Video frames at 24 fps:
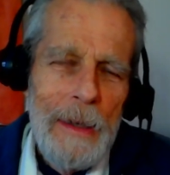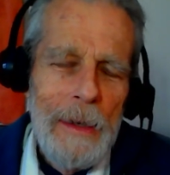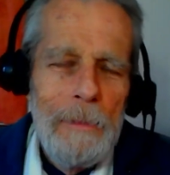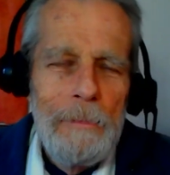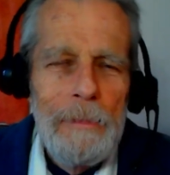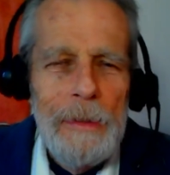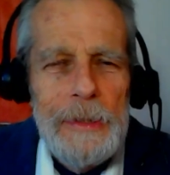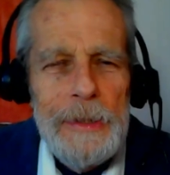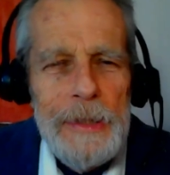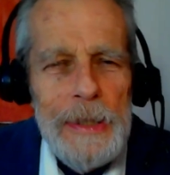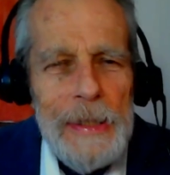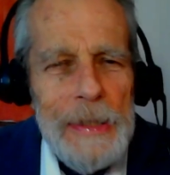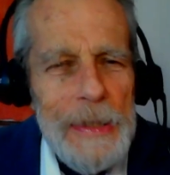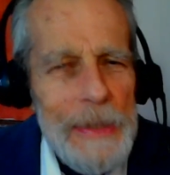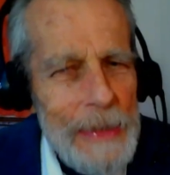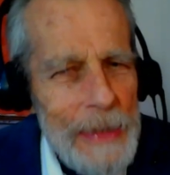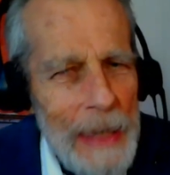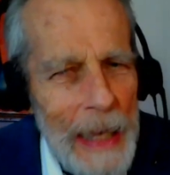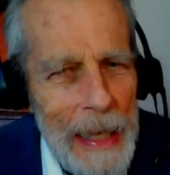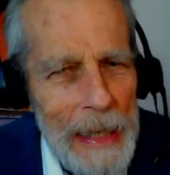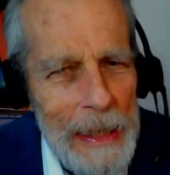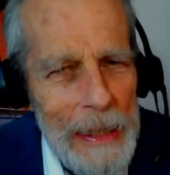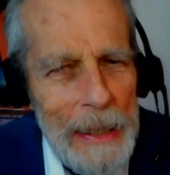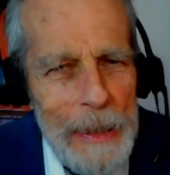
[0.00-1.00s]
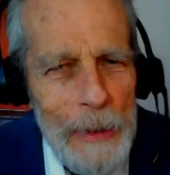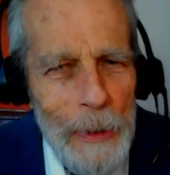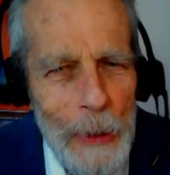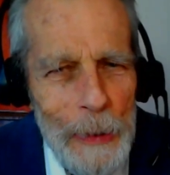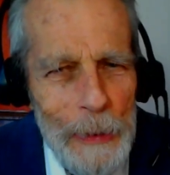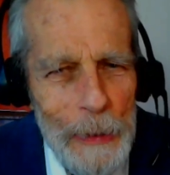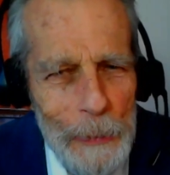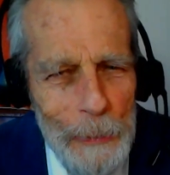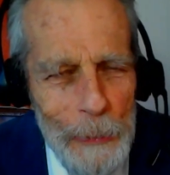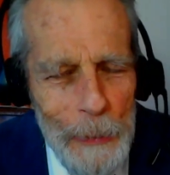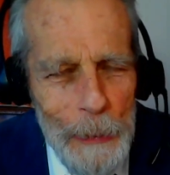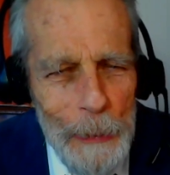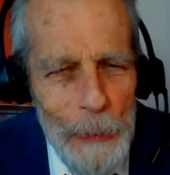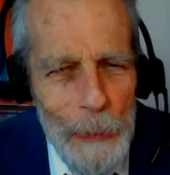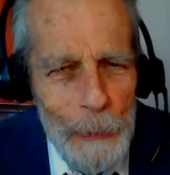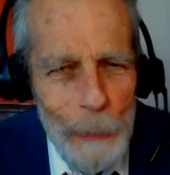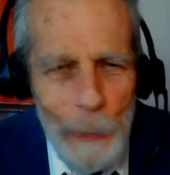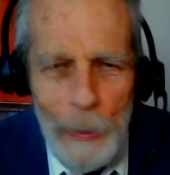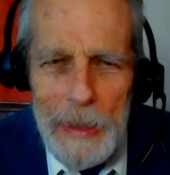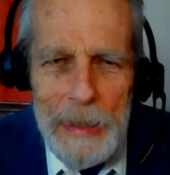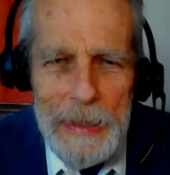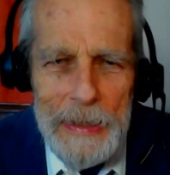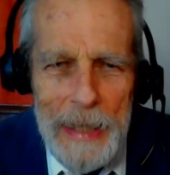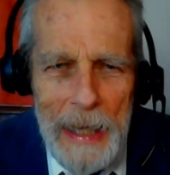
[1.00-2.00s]
but she's standing on the moon.
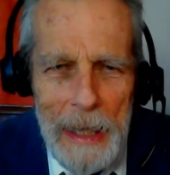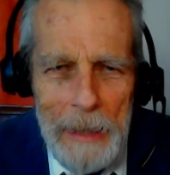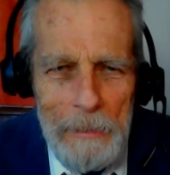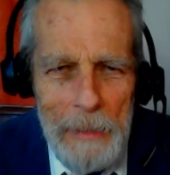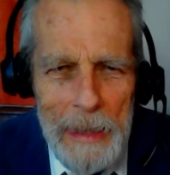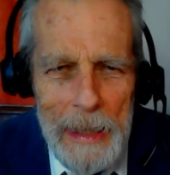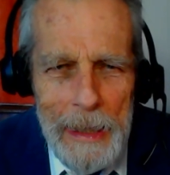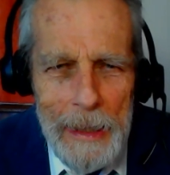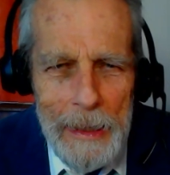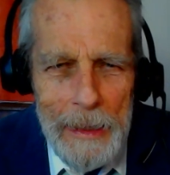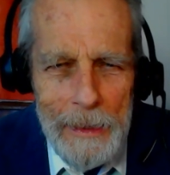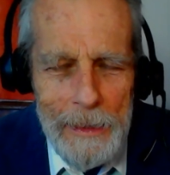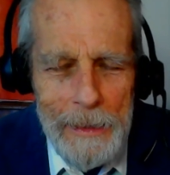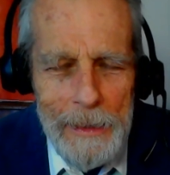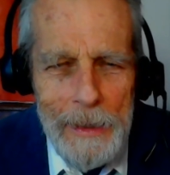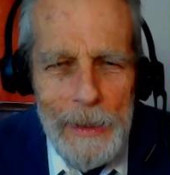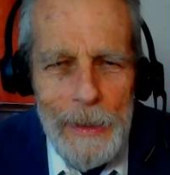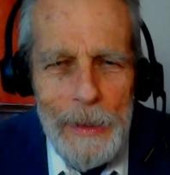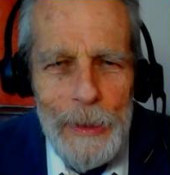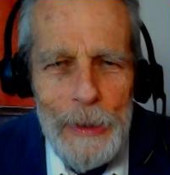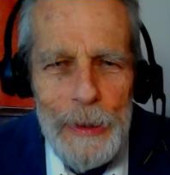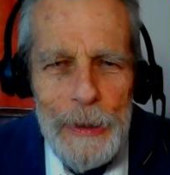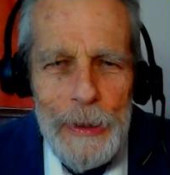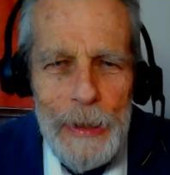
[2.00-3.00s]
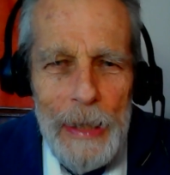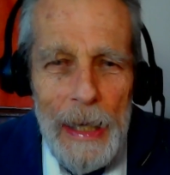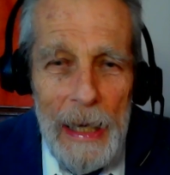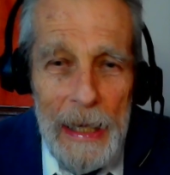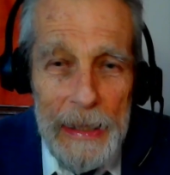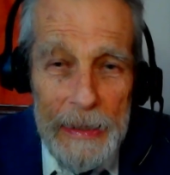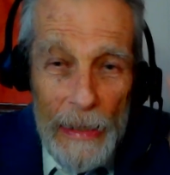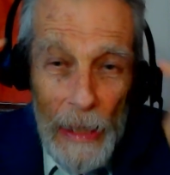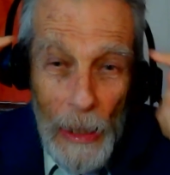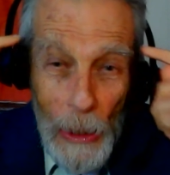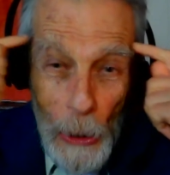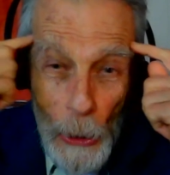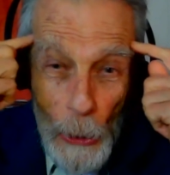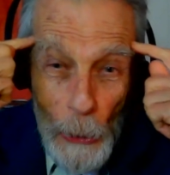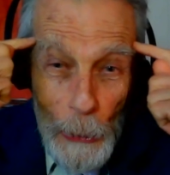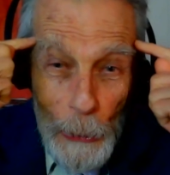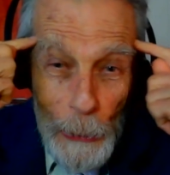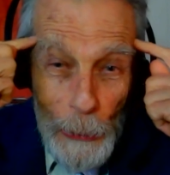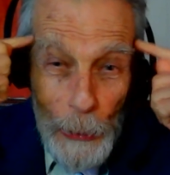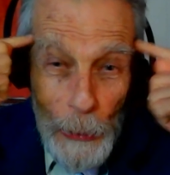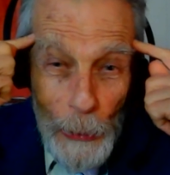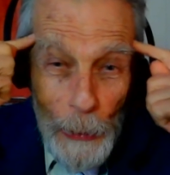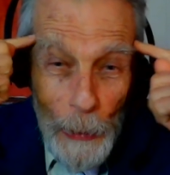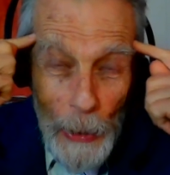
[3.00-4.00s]
What does that mean? She has a
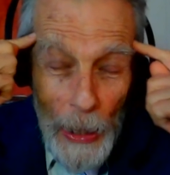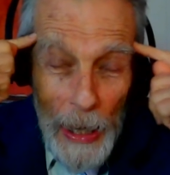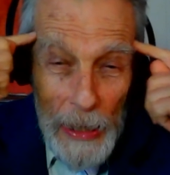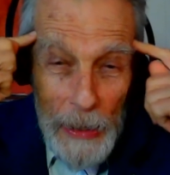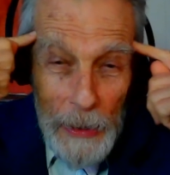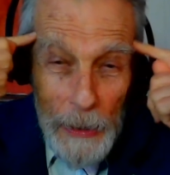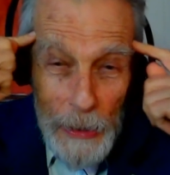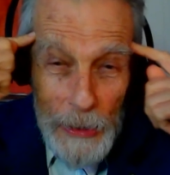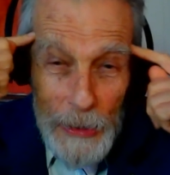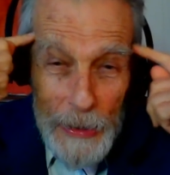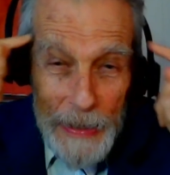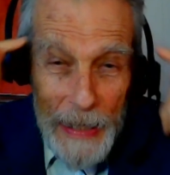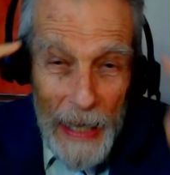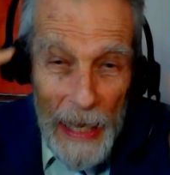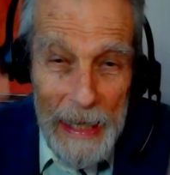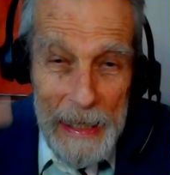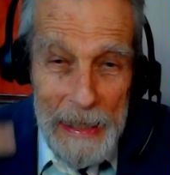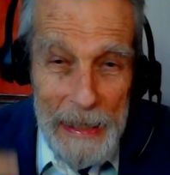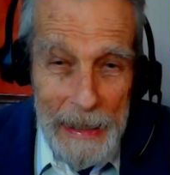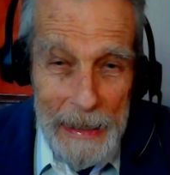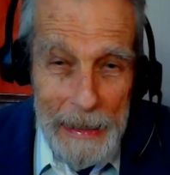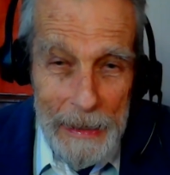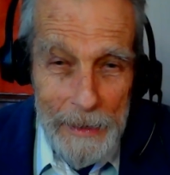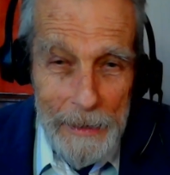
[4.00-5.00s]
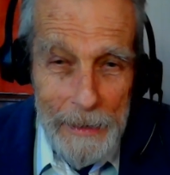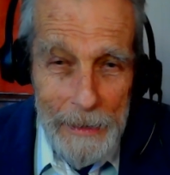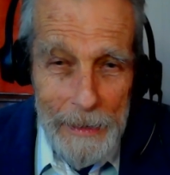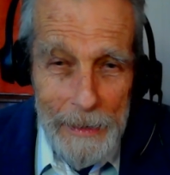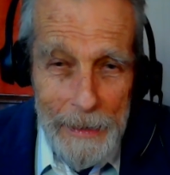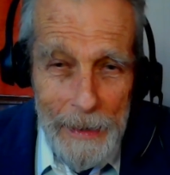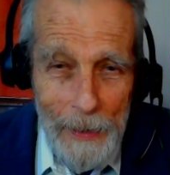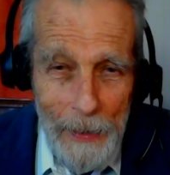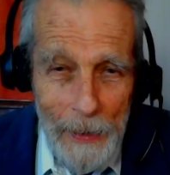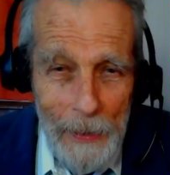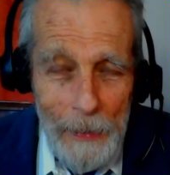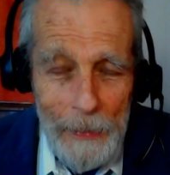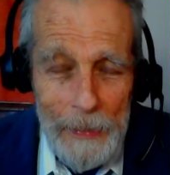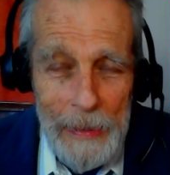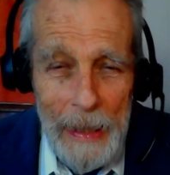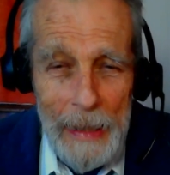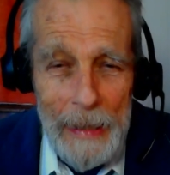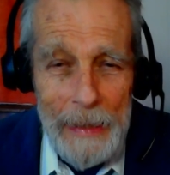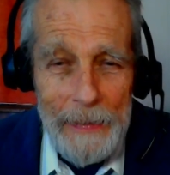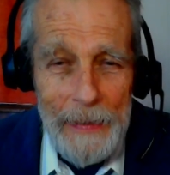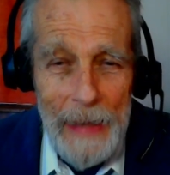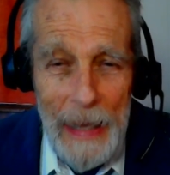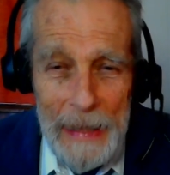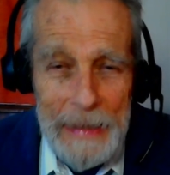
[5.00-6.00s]
lunar understanding.
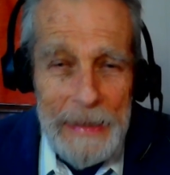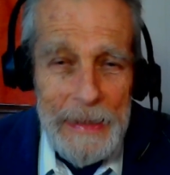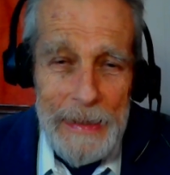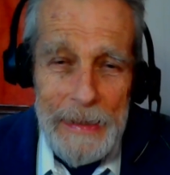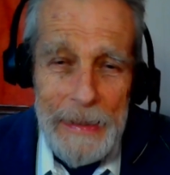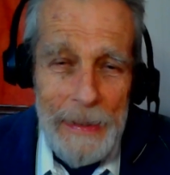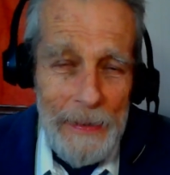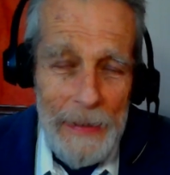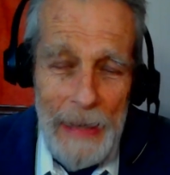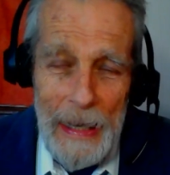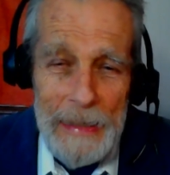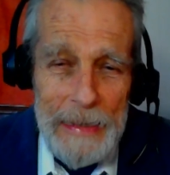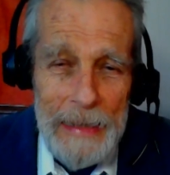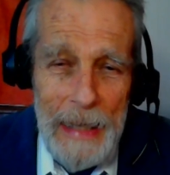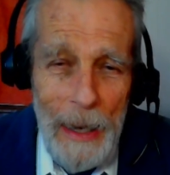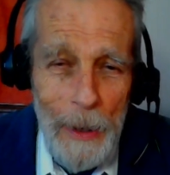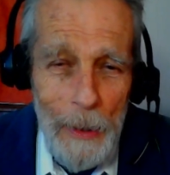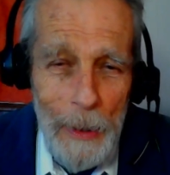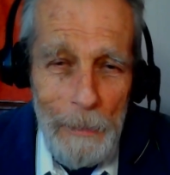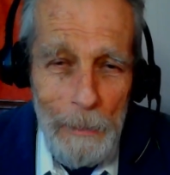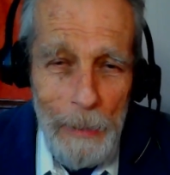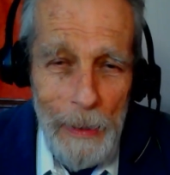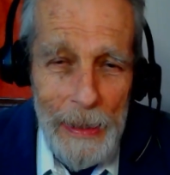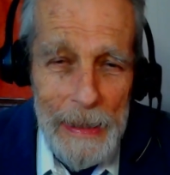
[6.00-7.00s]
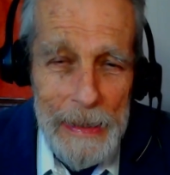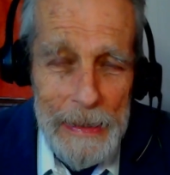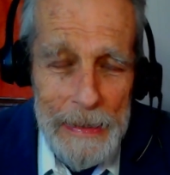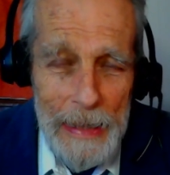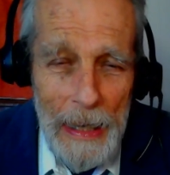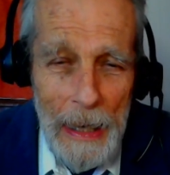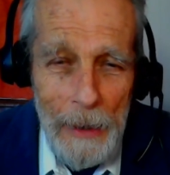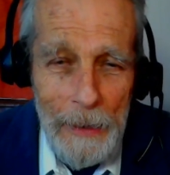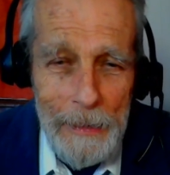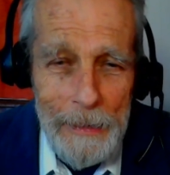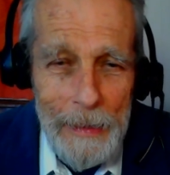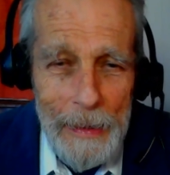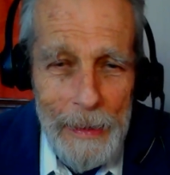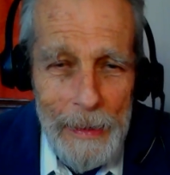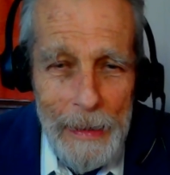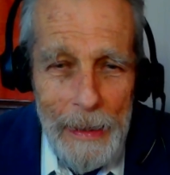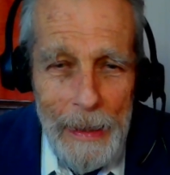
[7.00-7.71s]
Okay, that's how it plays out.